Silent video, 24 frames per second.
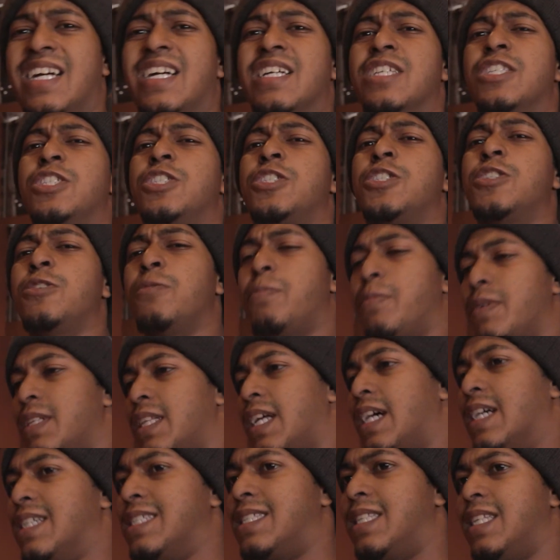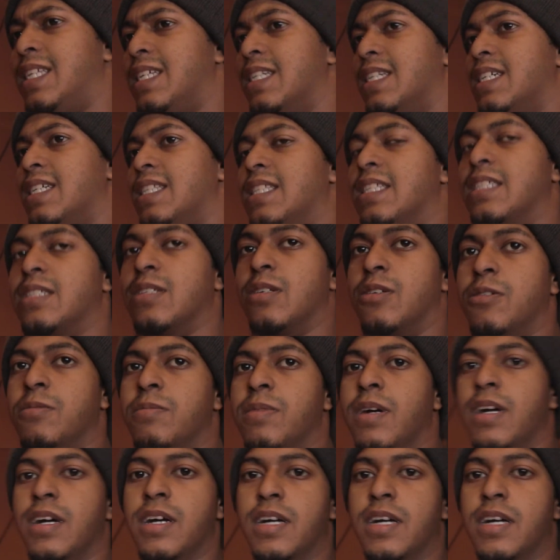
Super dusty here in this room.